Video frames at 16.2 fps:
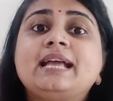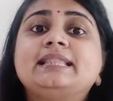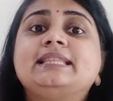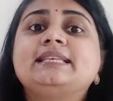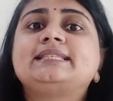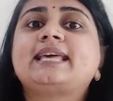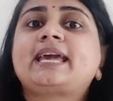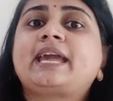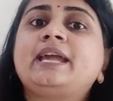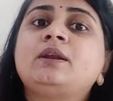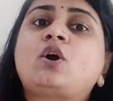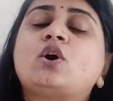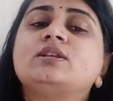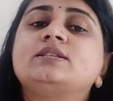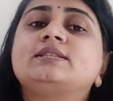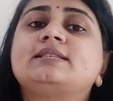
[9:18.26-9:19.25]
The second
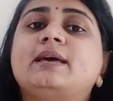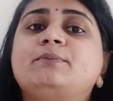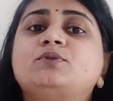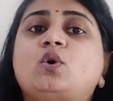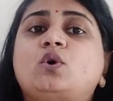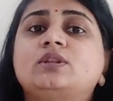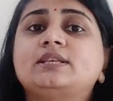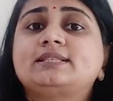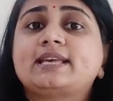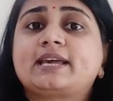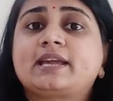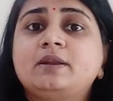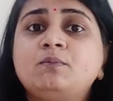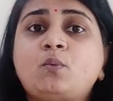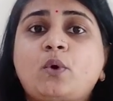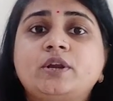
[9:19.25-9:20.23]
concept or the
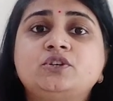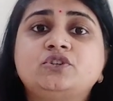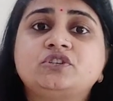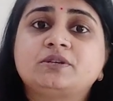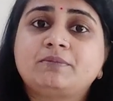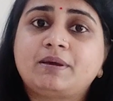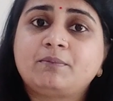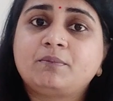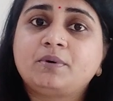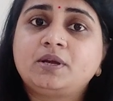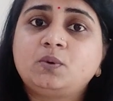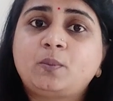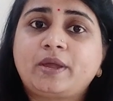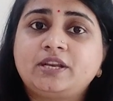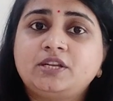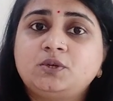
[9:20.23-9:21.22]
second point to
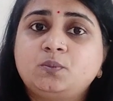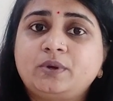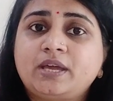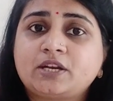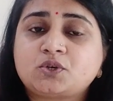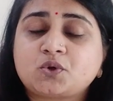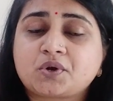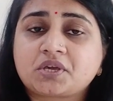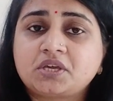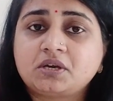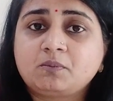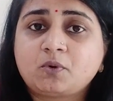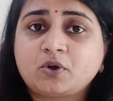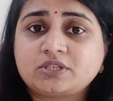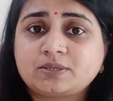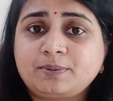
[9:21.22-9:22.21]
remember when we are talking
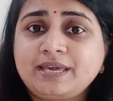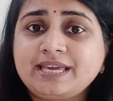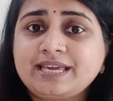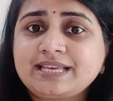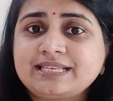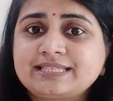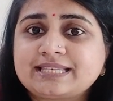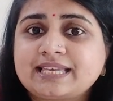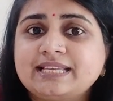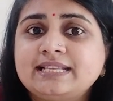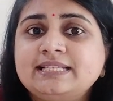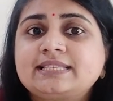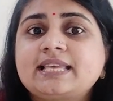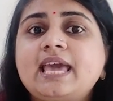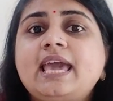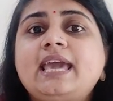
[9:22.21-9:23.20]
about speaking
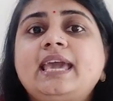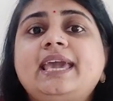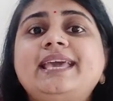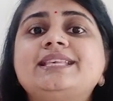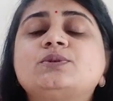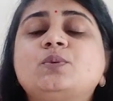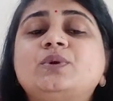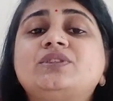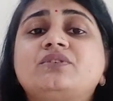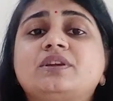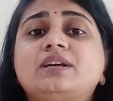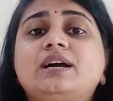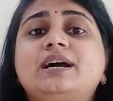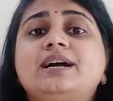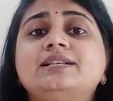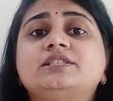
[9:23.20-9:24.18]
skills is with
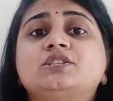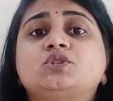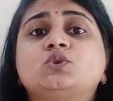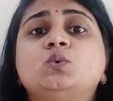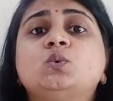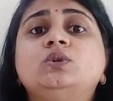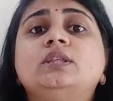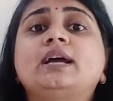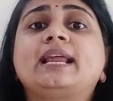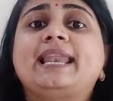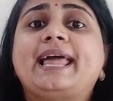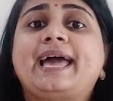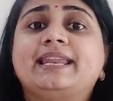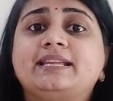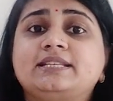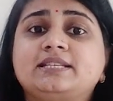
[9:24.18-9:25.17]
regards to the
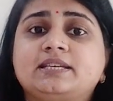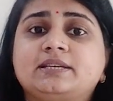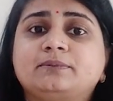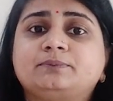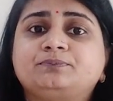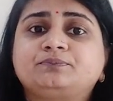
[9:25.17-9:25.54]
clarity.